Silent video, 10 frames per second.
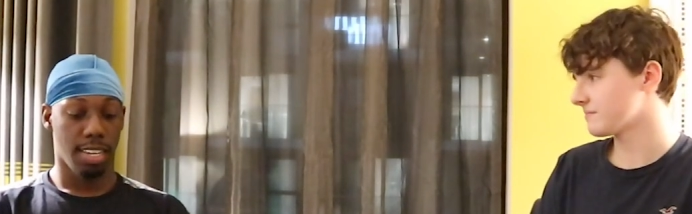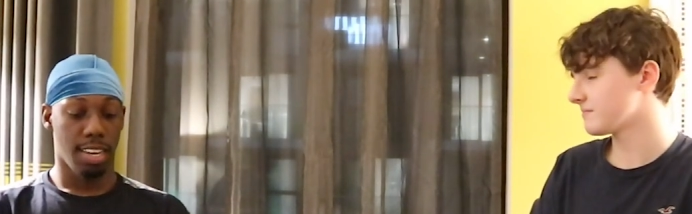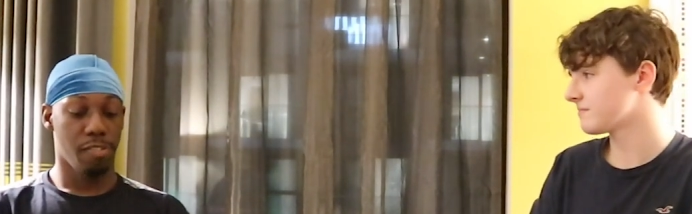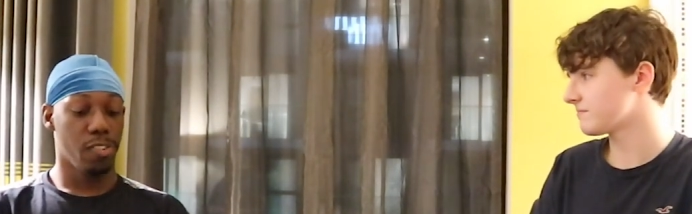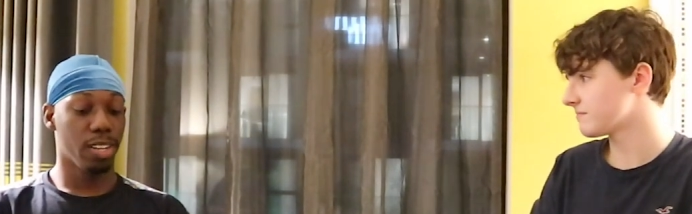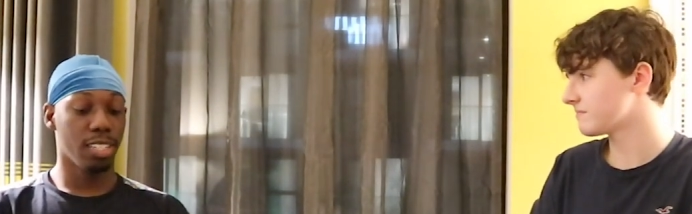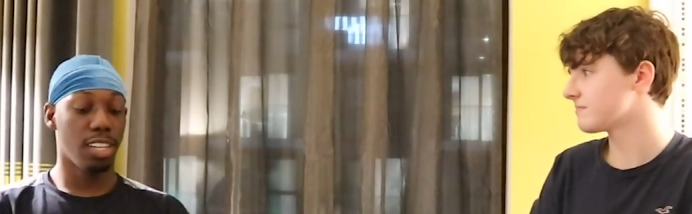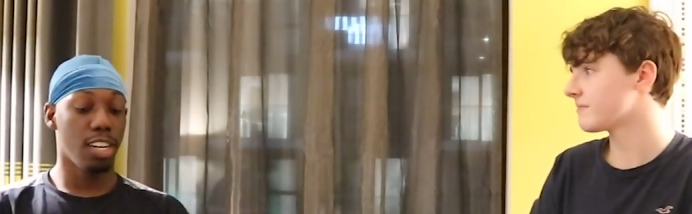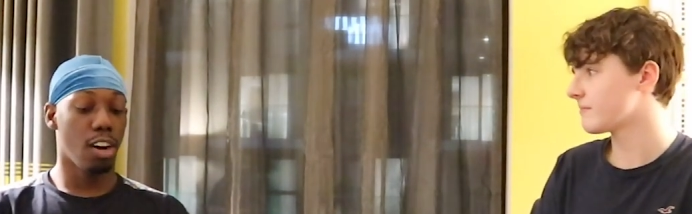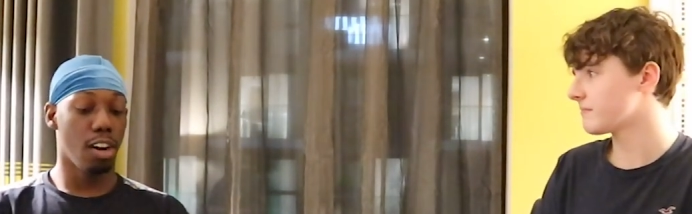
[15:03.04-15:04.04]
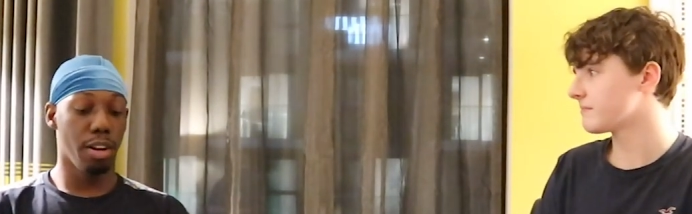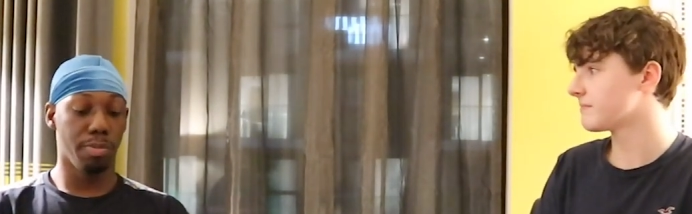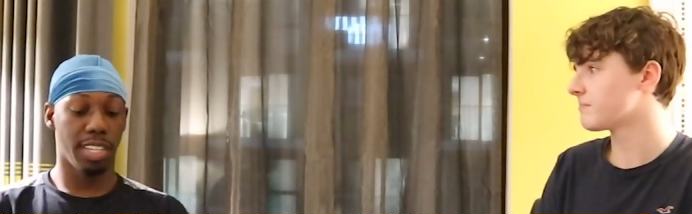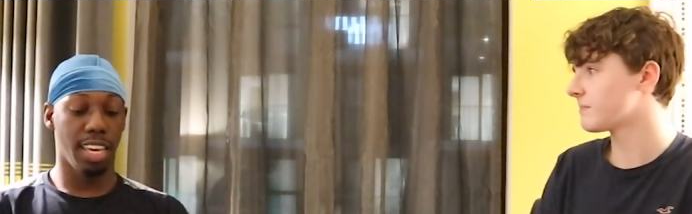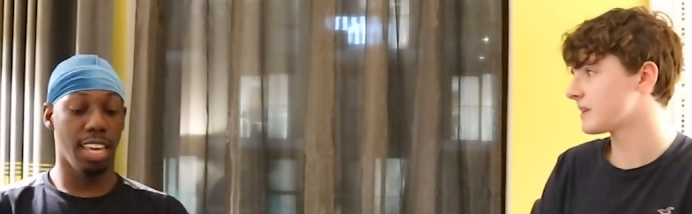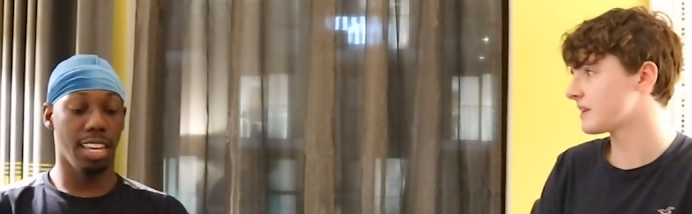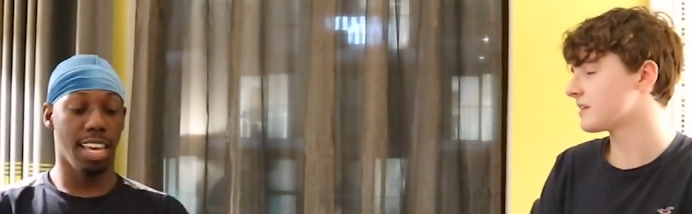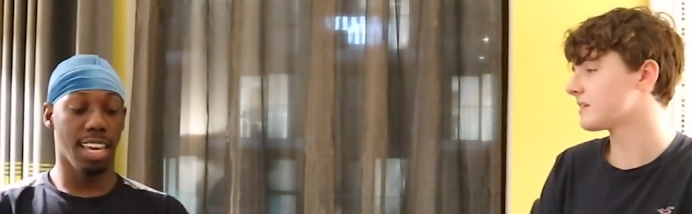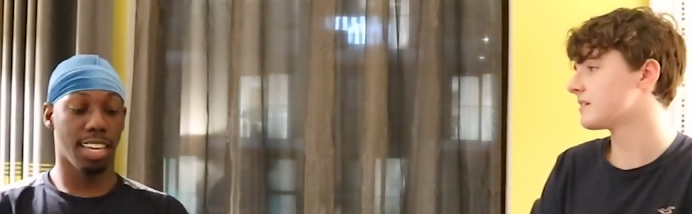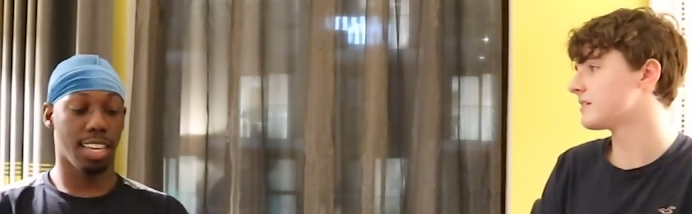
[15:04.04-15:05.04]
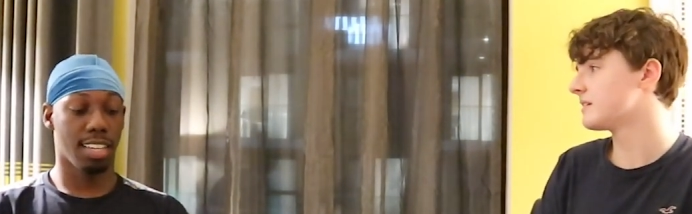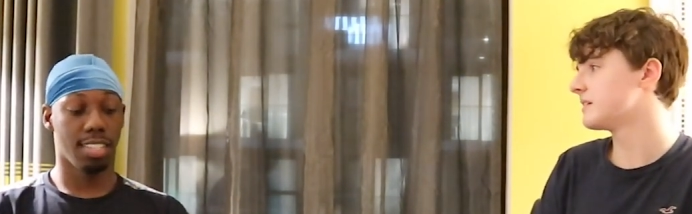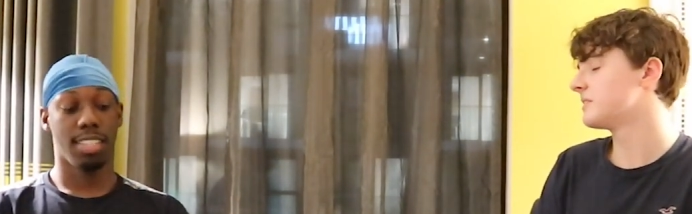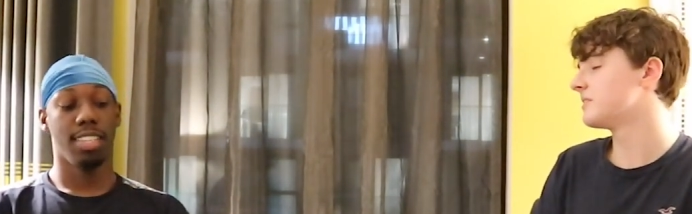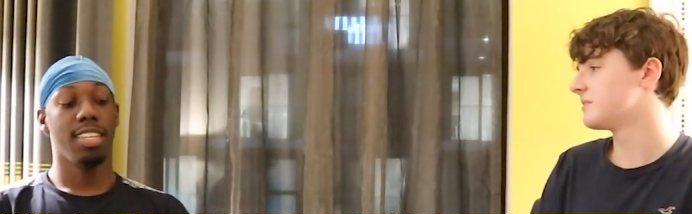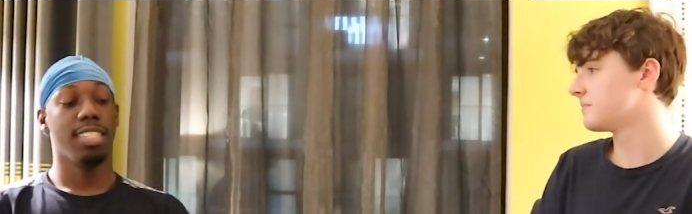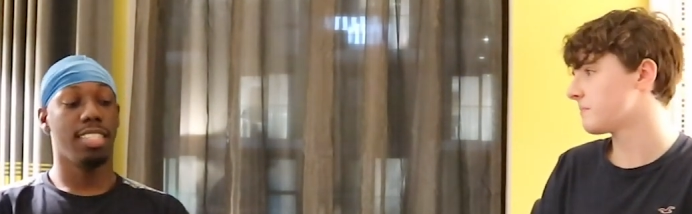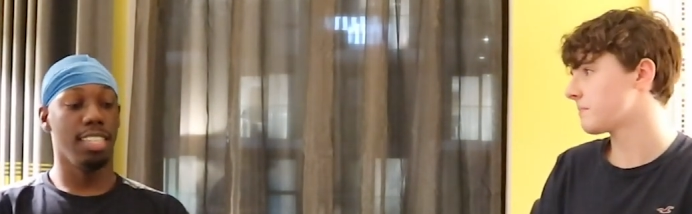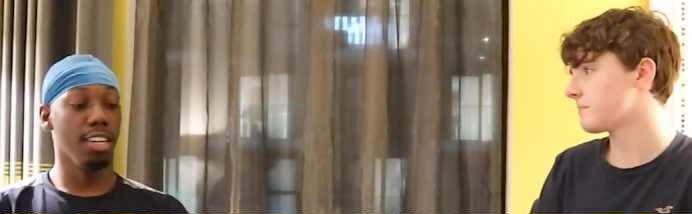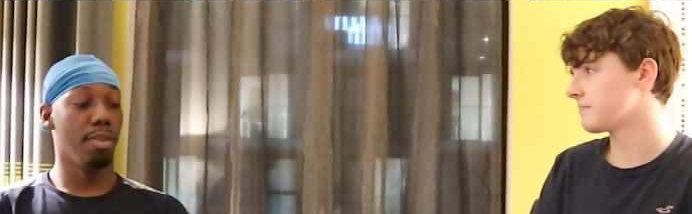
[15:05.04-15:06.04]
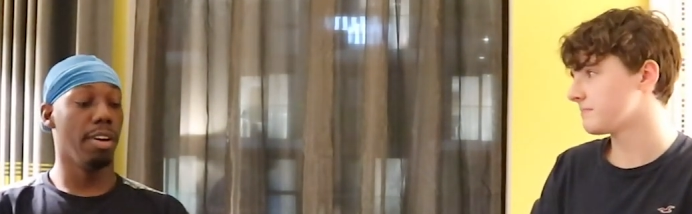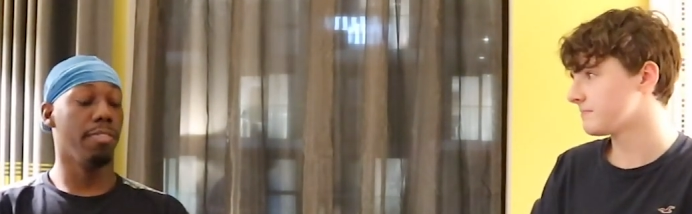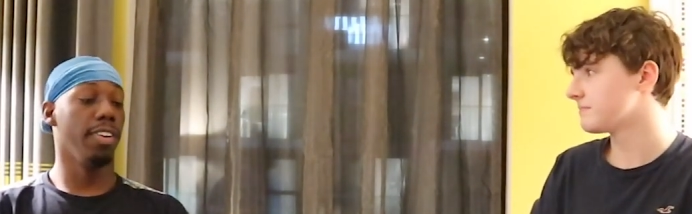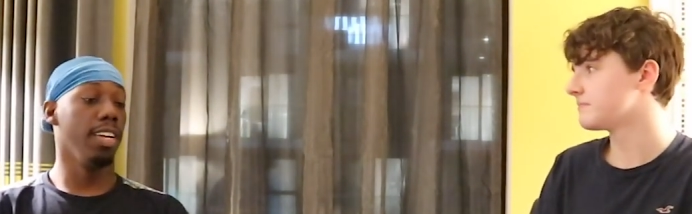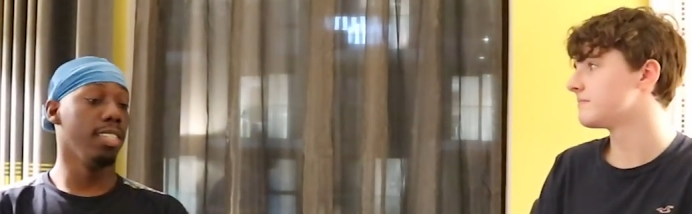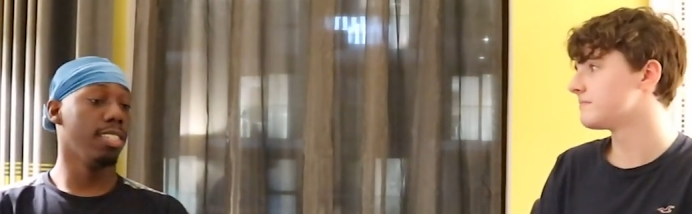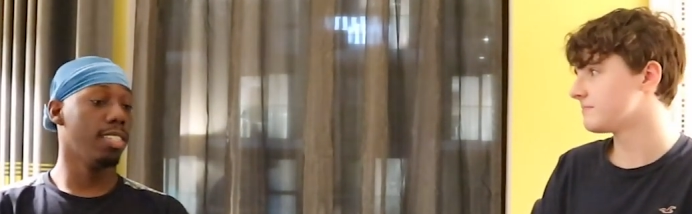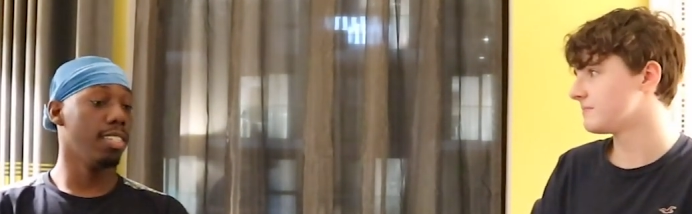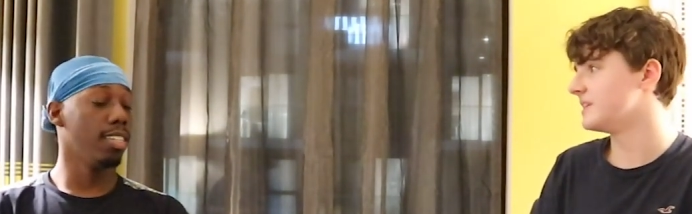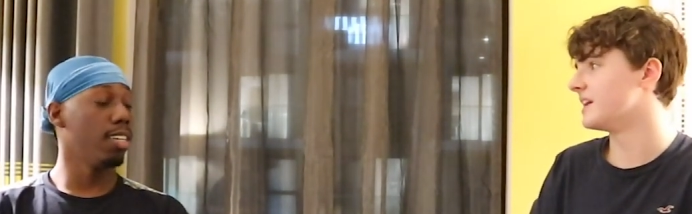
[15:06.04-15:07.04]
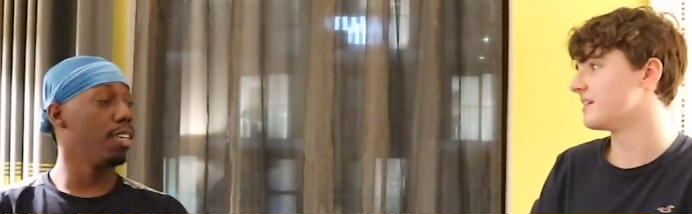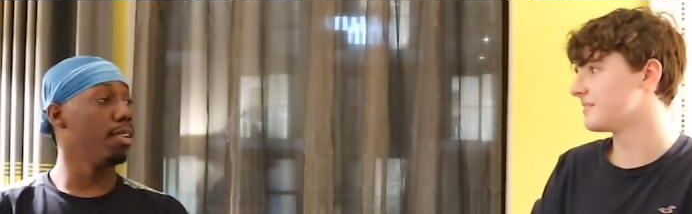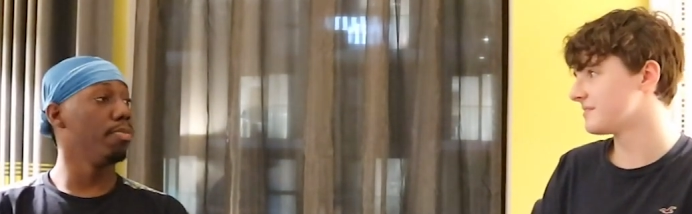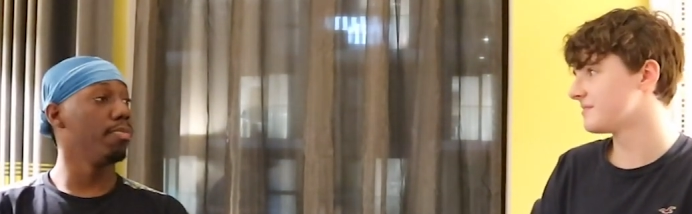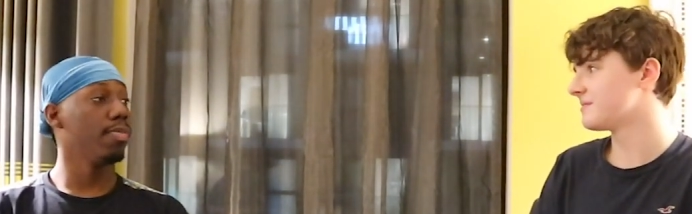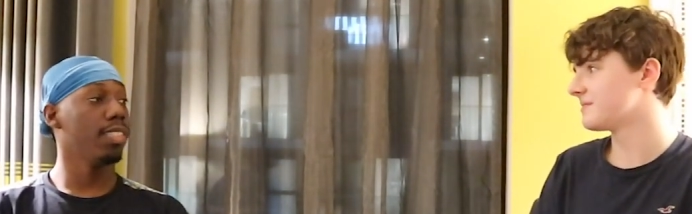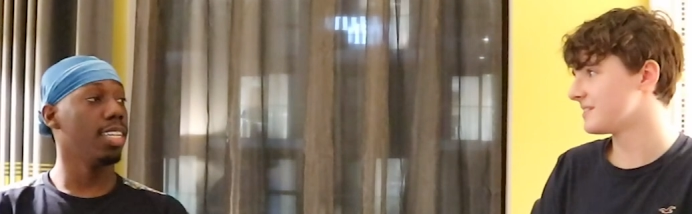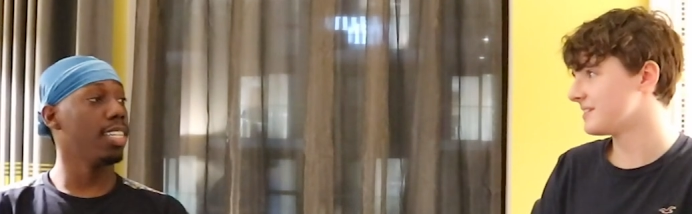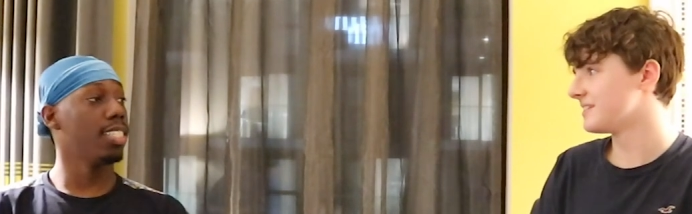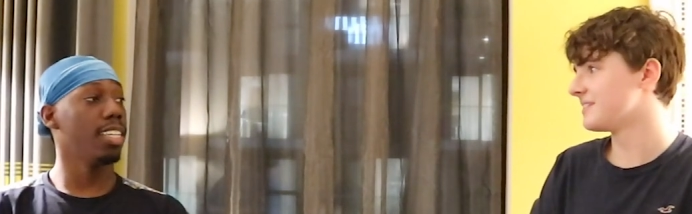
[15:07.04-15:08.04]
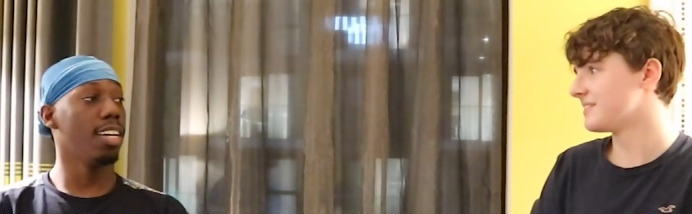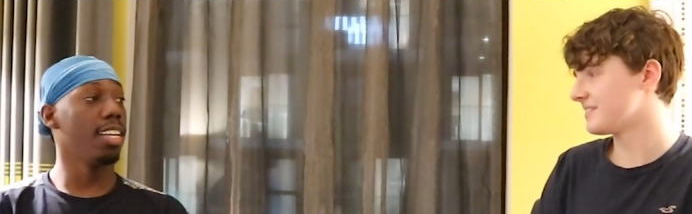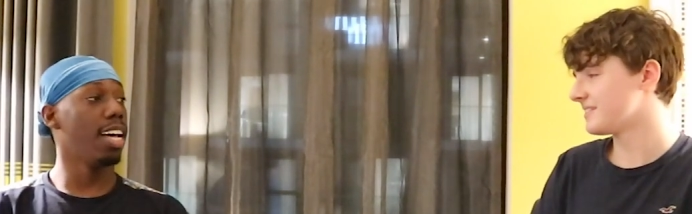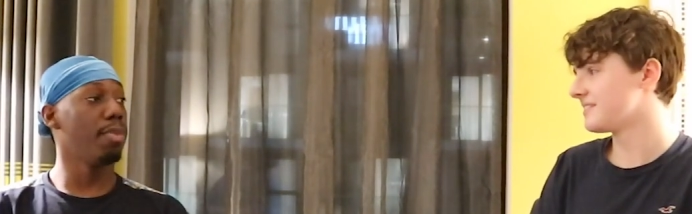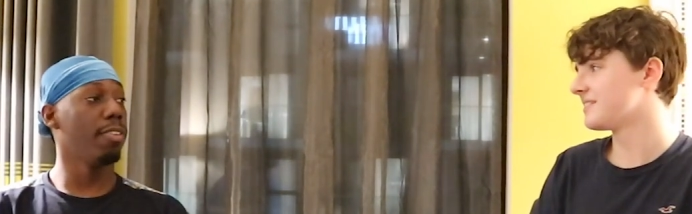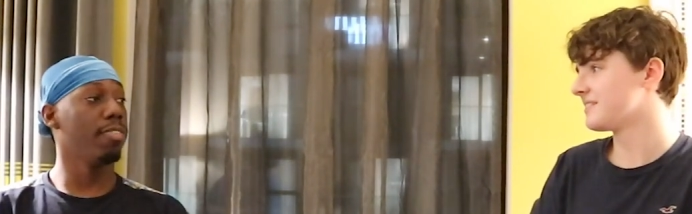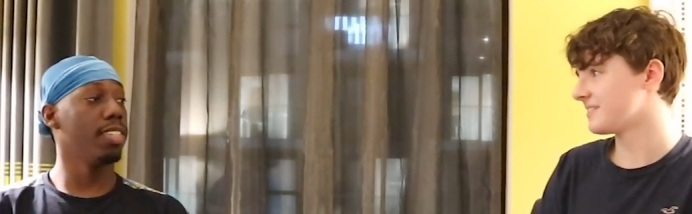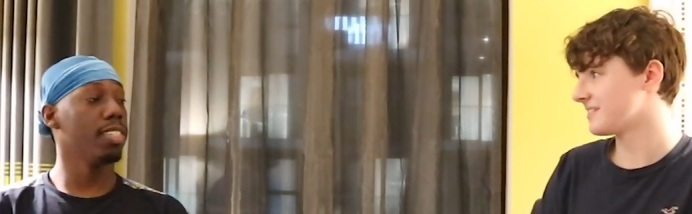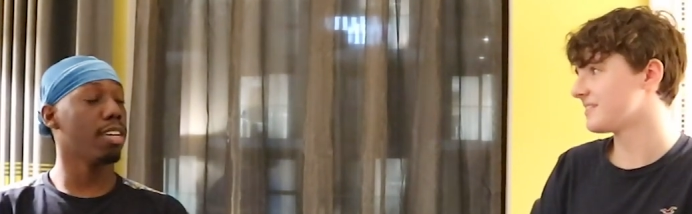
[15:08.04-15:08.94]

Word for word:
Speaker 1: I'm focused on Armz and like seeing all my friends. Yeah. Um, that's it. A lot of my friends are